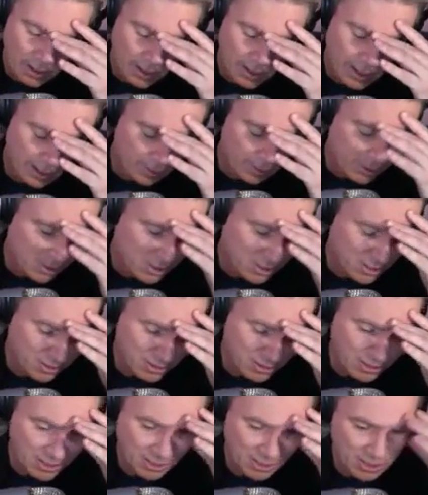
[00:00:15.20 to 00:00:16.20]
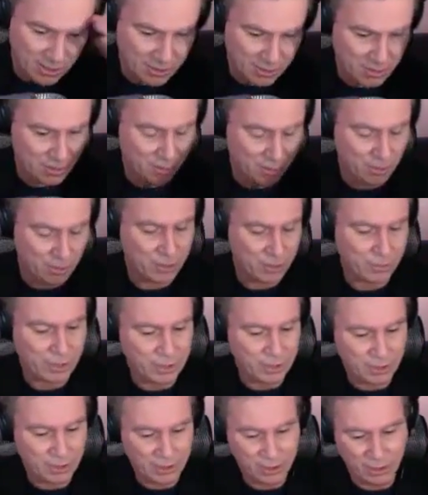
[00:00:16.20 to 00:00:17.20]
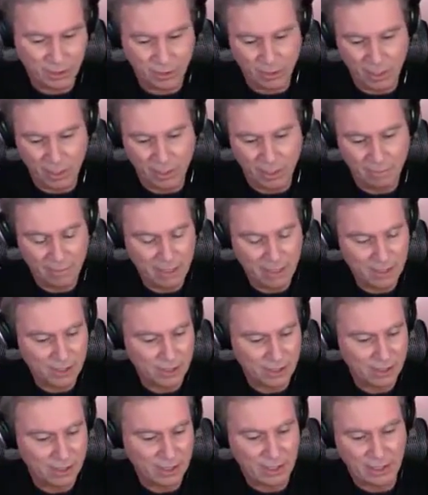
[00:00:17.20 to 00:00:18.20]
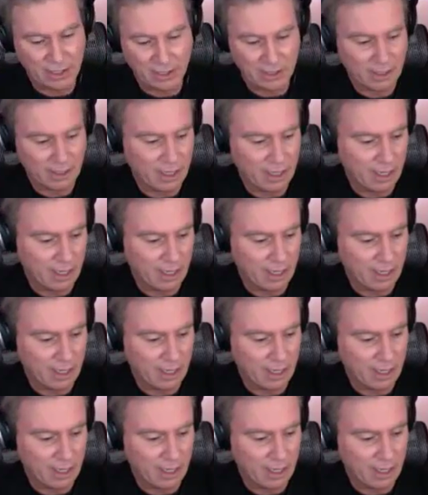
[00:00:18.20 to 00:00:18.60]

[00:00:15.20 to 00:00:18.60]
Edward Snowden, as you know, is the whistleblower who basically